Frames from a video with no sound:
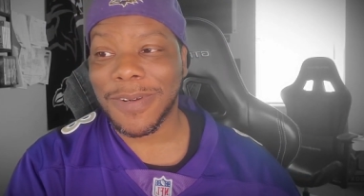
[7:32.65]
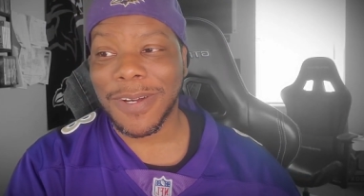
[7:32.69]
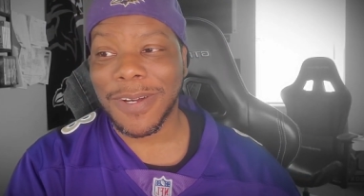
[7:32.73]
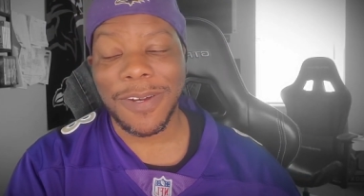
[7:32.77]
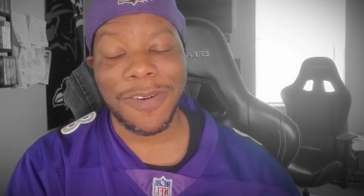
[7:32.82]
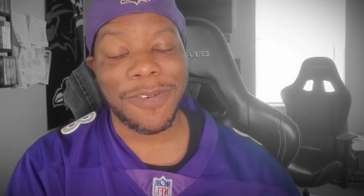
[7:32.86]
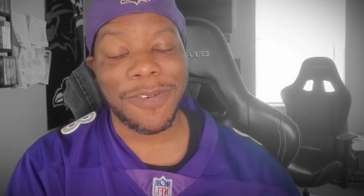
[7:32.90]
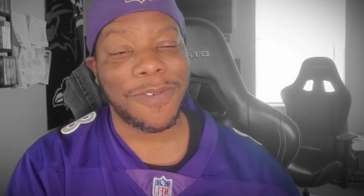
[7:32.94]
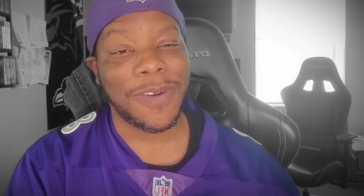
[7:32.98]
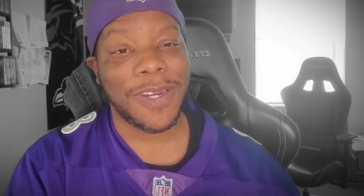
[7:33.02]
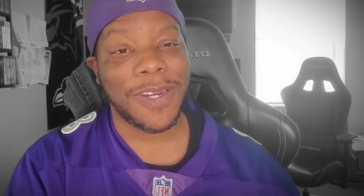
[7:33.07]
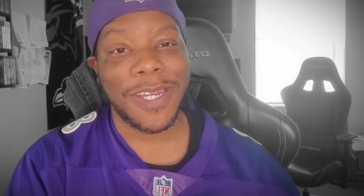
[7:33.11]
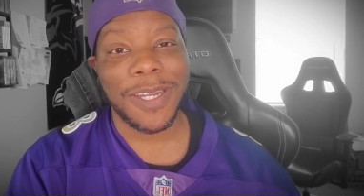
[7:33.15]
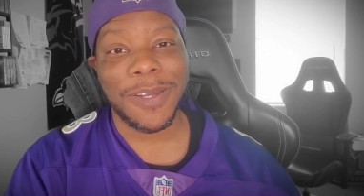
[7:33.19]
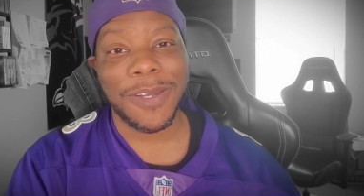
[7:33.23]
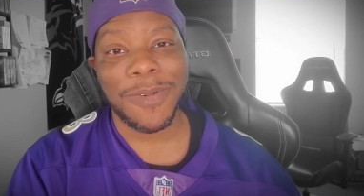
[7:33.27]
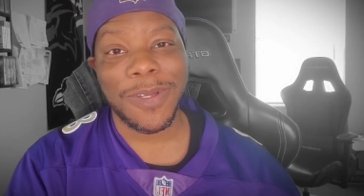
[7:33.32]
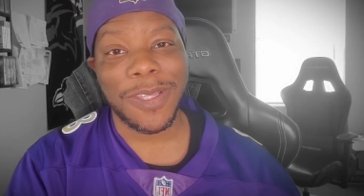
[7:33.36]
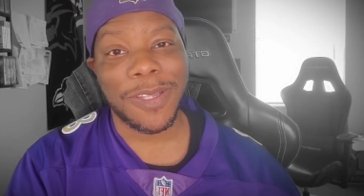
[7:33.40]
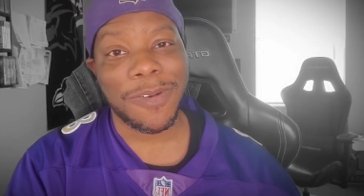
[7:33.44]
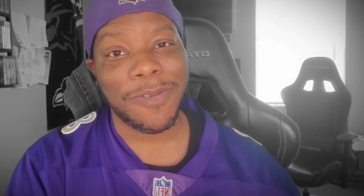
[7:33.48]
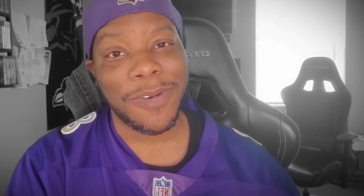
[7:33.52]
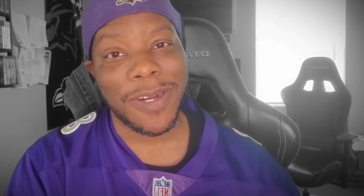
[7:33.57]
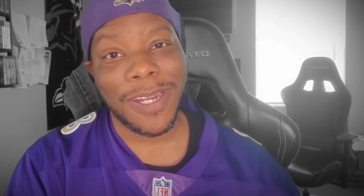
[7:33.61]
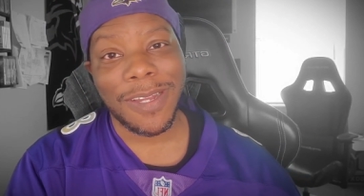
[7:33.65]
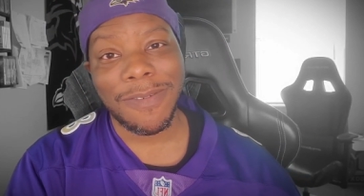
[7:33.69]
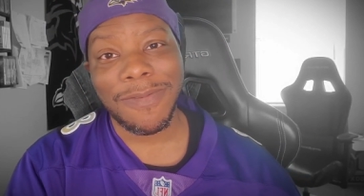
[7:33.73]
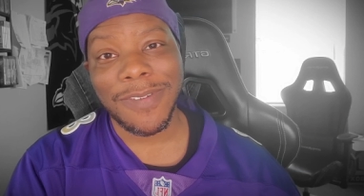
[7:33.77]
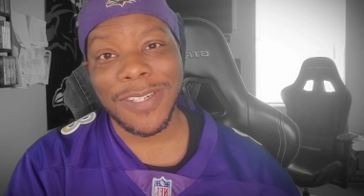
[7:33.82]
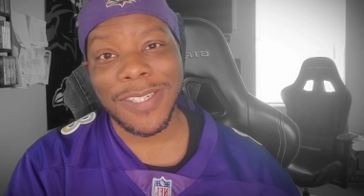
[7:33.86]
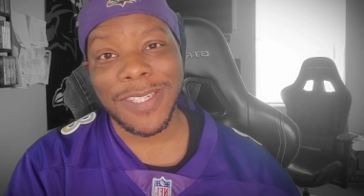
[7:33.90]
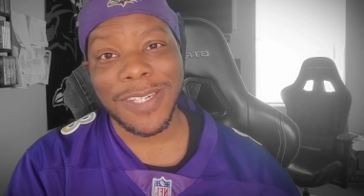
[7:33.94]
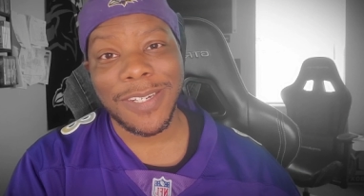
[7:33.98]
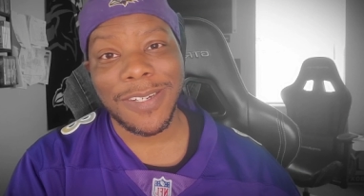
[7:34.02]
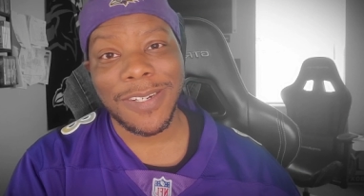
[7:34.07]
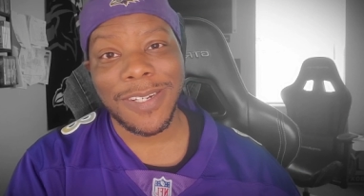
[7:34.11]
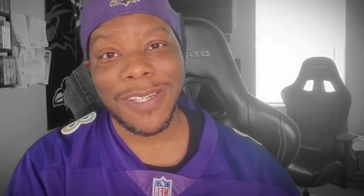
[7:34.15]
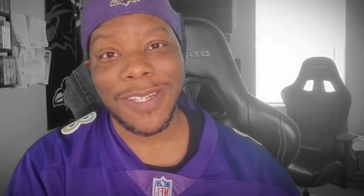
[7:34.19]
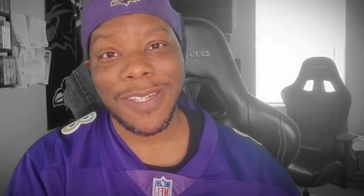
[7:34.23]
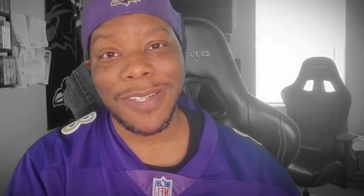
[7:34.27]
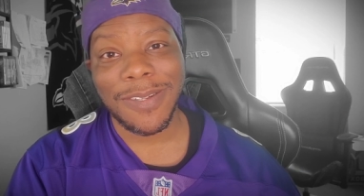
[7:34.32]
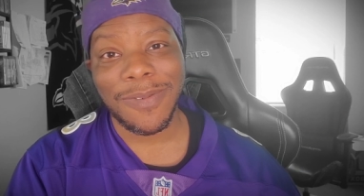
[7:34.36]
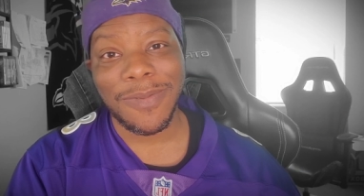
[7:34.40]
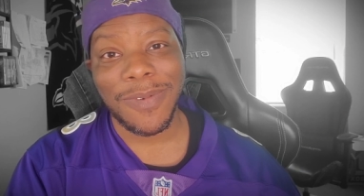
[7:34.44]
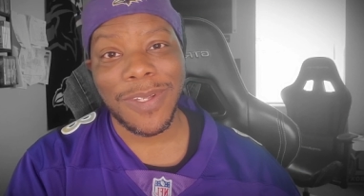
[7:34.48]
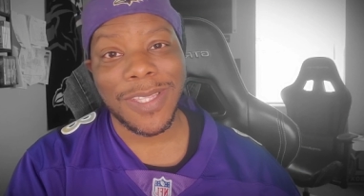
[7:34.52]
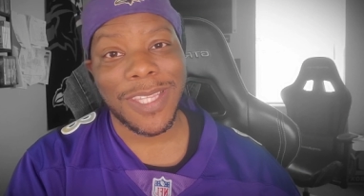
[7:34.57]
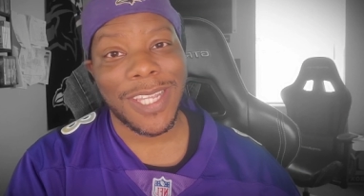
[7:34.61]
a ring with the Ravens on it
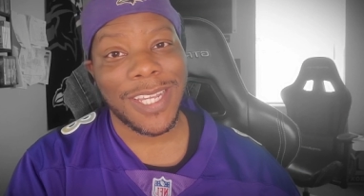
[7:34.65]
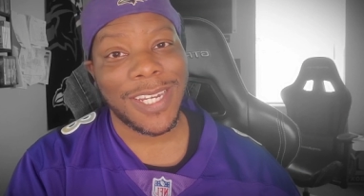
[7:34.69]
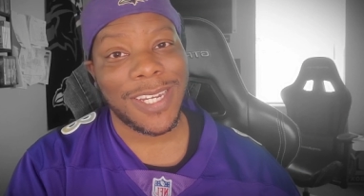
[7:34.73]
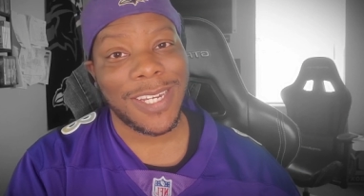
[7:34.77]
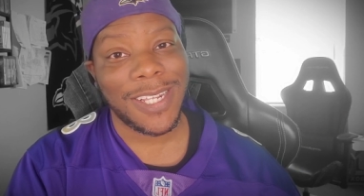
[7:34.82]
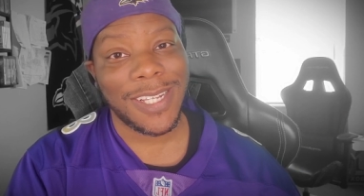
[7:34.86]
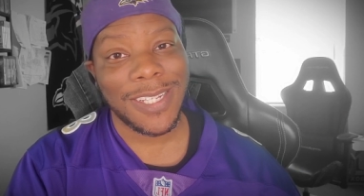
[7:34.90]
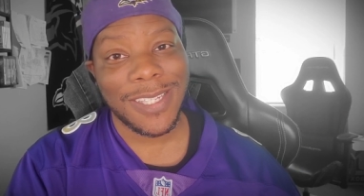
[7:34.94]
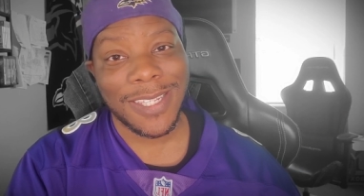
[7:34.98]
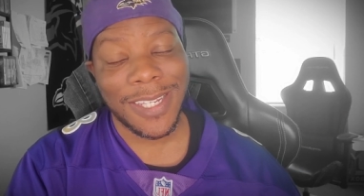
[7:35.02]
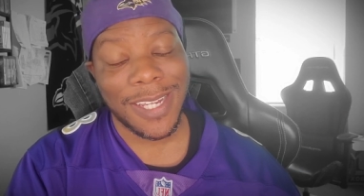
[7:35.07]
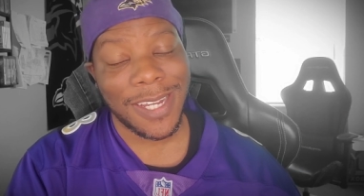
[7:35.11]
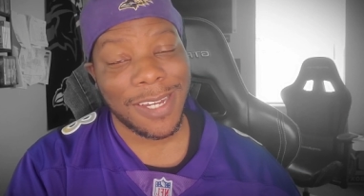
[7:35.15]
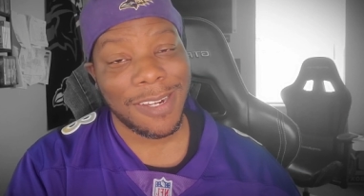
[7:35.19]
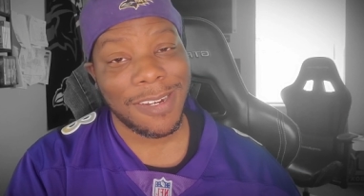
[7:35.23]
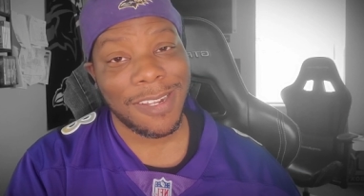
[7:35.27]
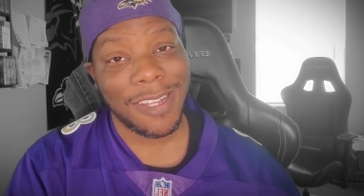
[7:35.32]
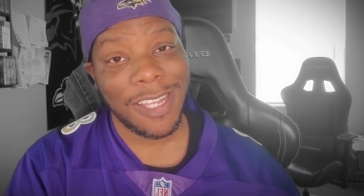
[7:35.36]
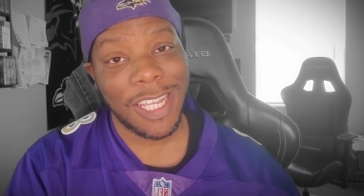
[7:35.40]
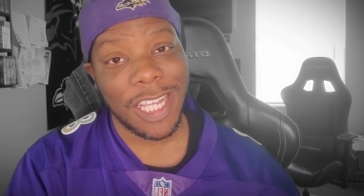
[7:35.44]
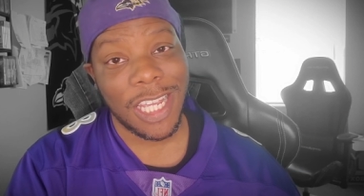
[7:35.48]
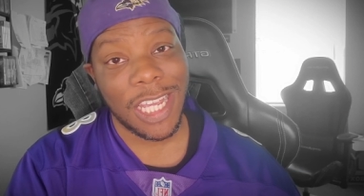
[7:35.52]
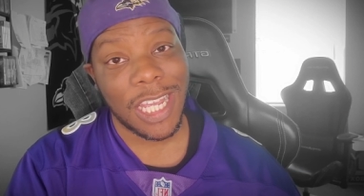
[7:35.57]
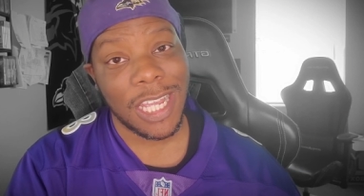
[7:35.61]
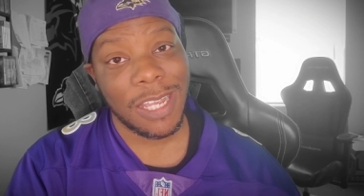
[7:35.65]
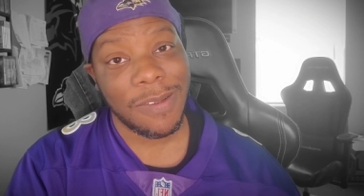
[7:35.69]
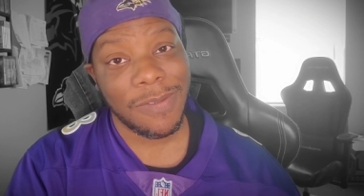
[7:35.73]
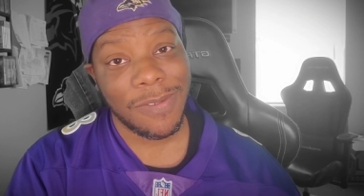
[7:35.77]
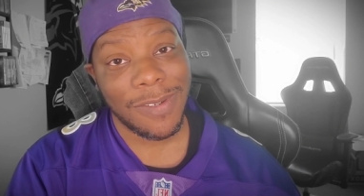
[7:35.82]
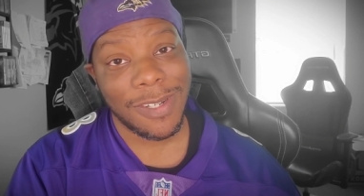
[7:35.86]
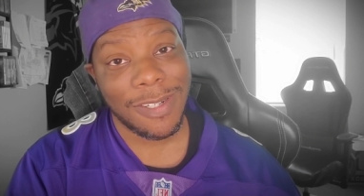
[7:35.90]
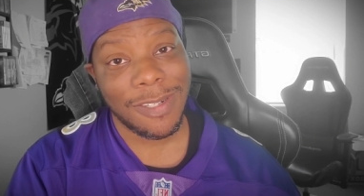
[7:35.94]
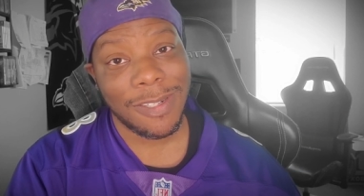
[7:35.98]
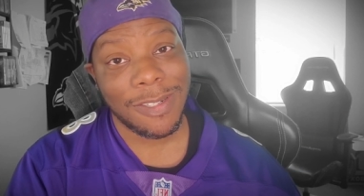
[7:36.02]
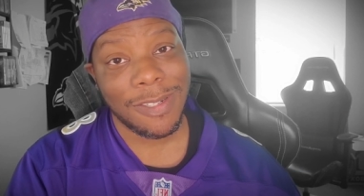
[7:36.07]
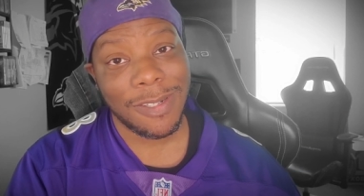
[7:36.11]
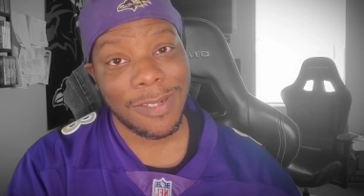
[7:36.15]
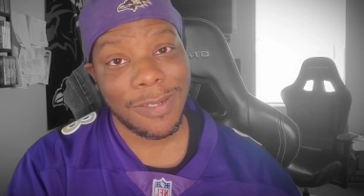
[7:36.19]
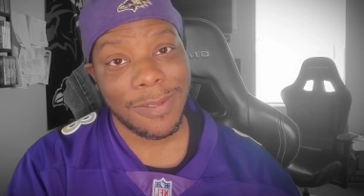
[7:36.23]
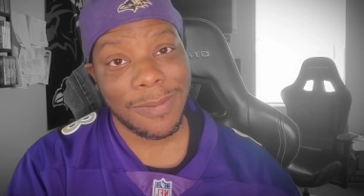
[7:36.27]
with that discount he gave us.